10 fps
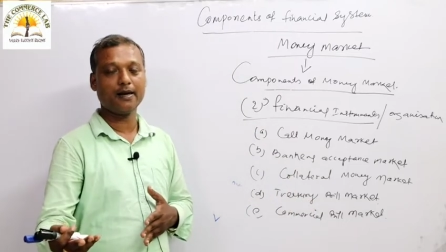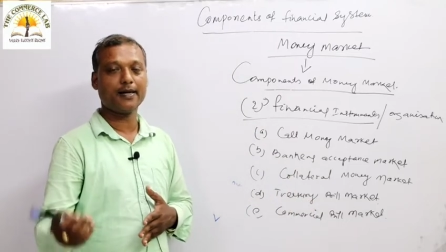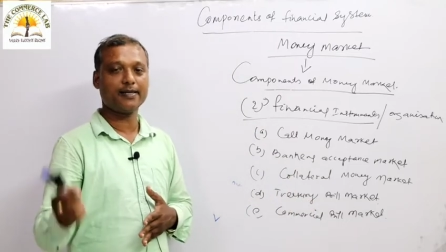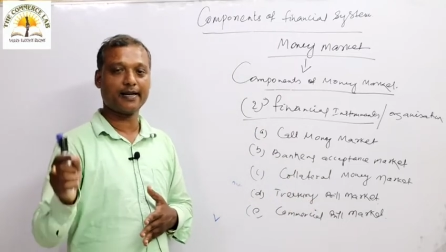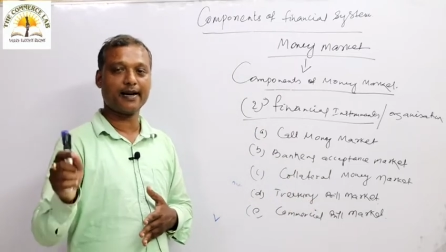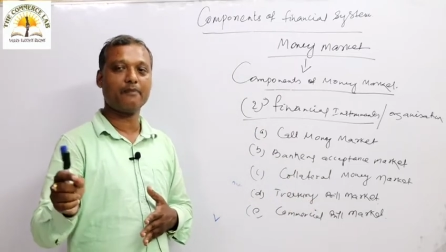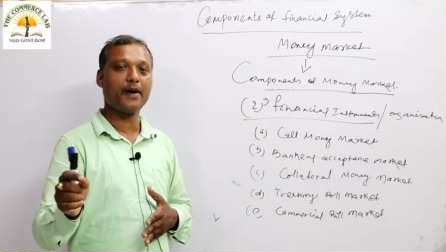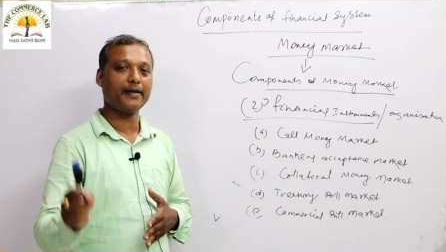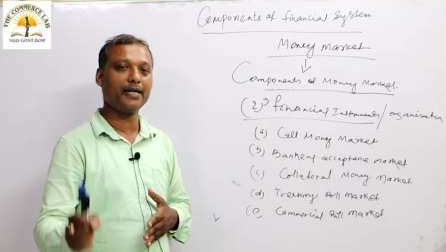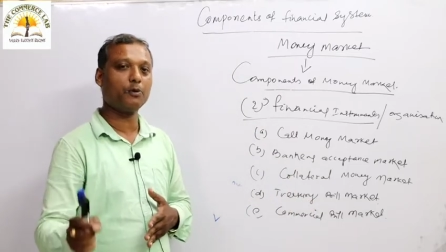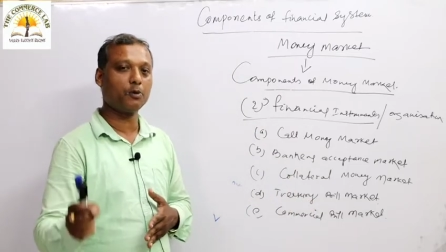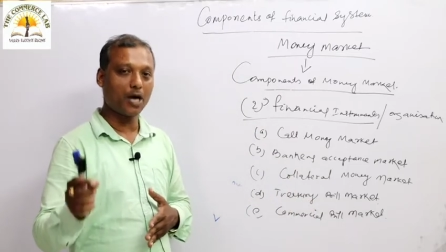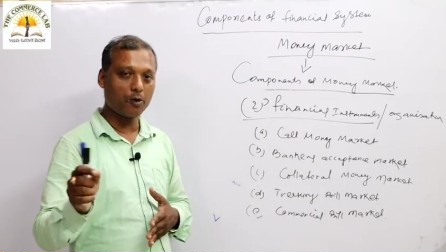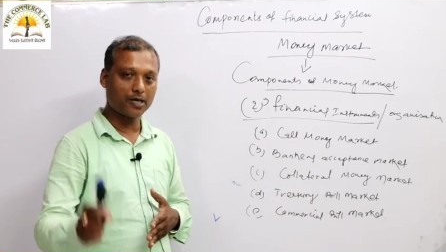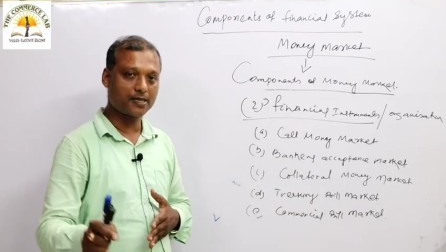and the second party have to
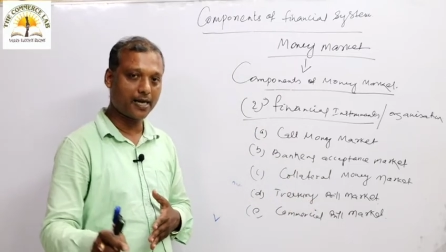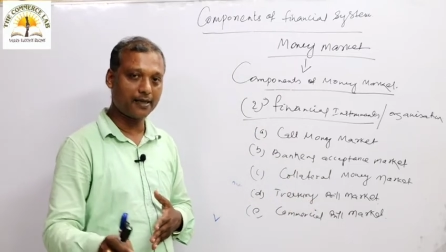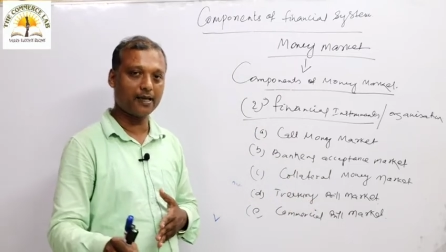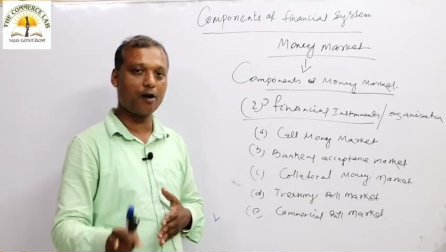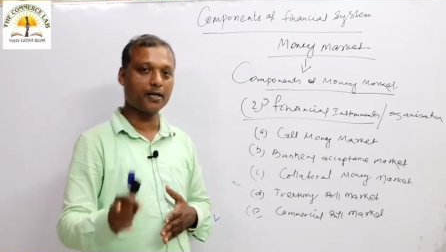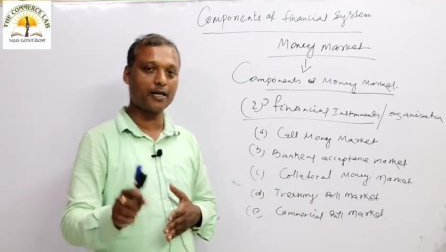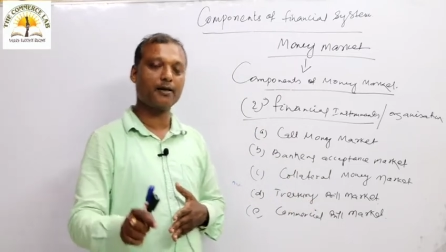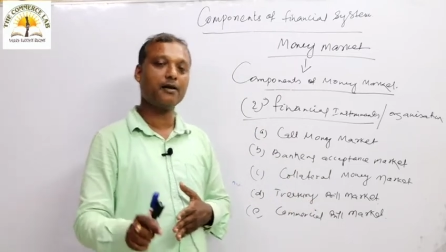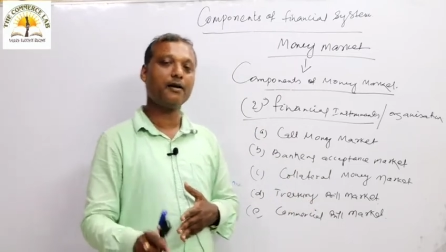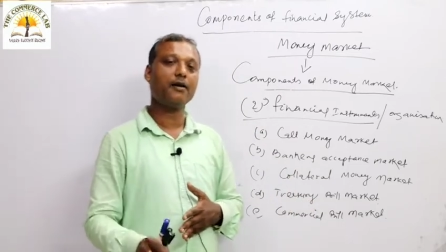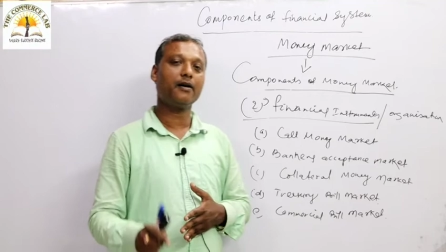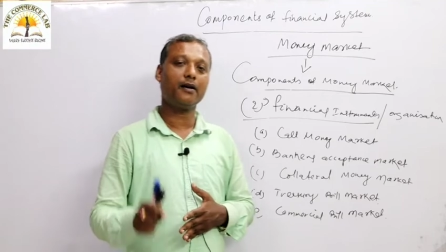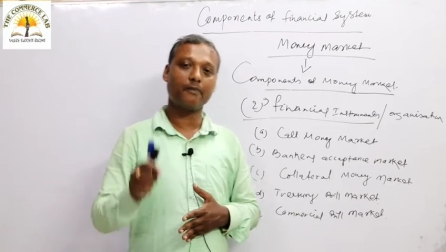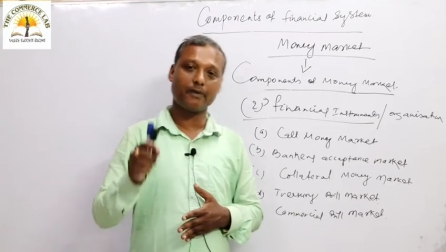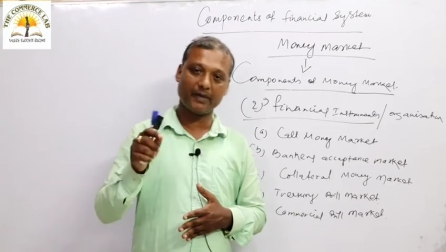countersign the order
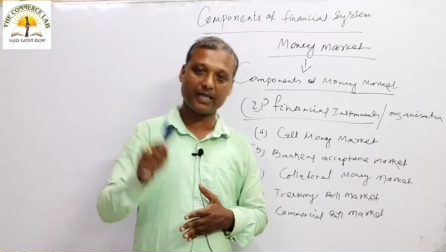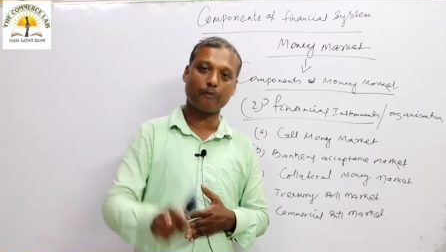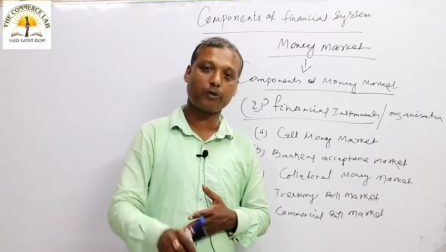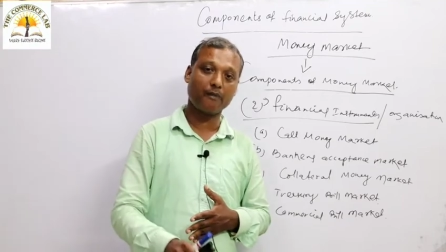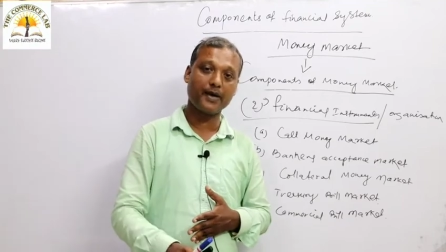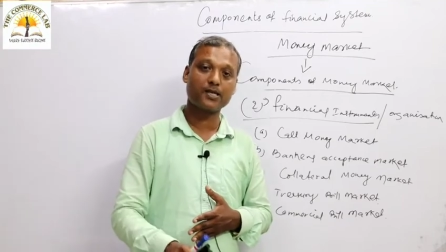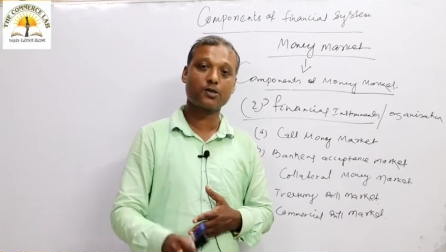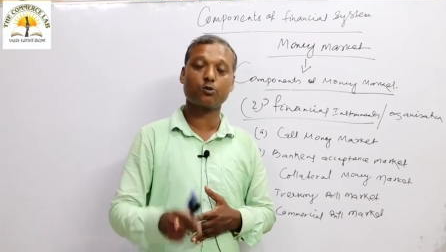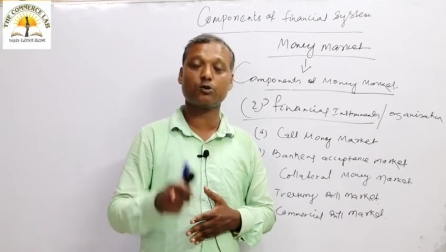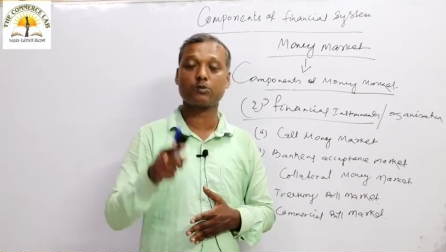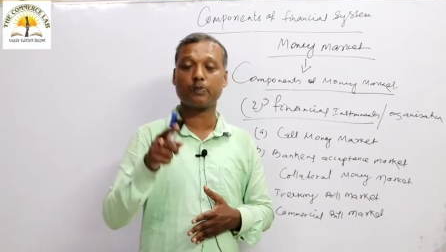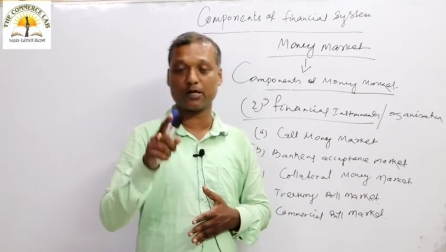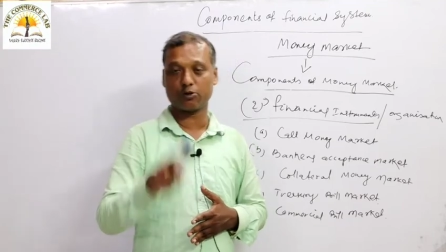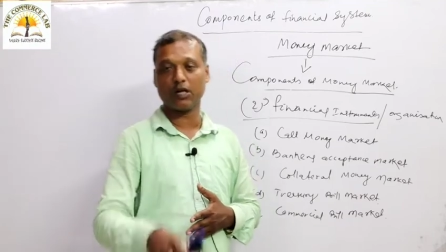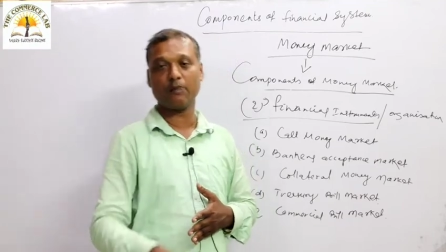with a promise
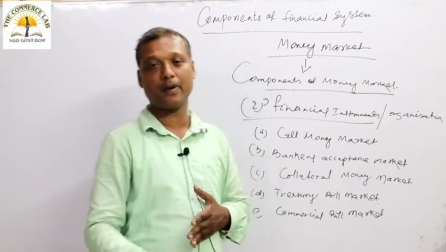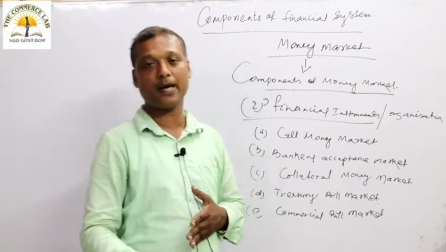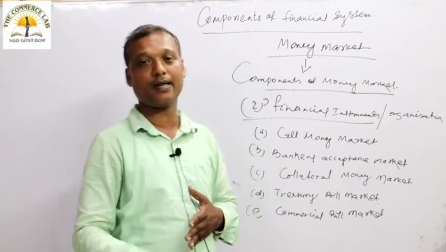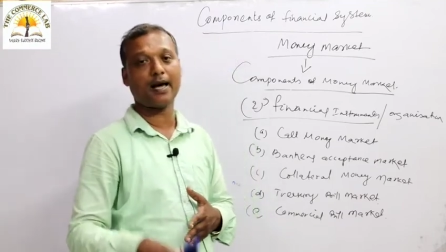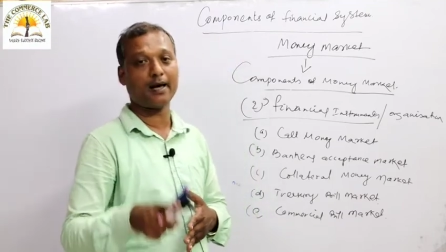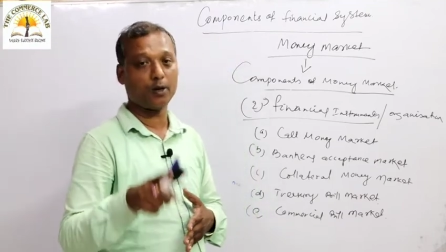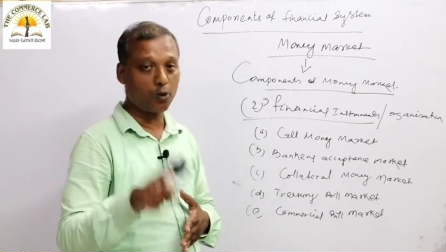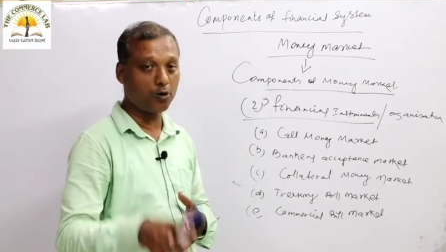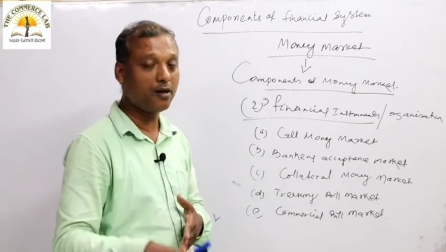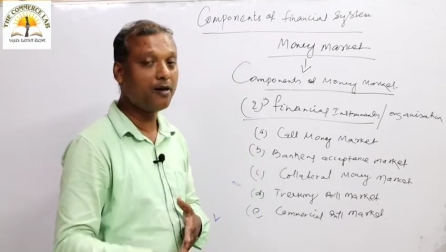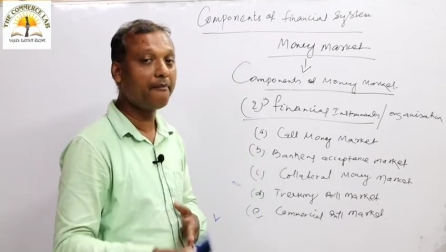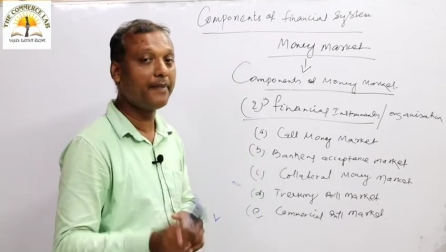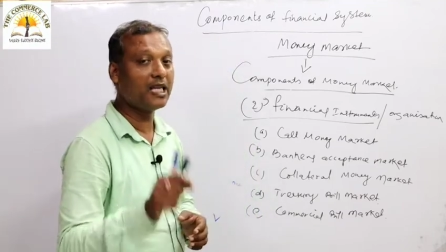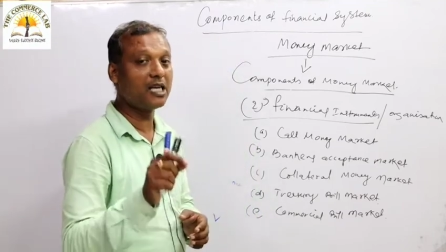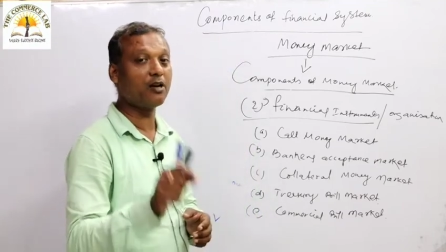to repay the loan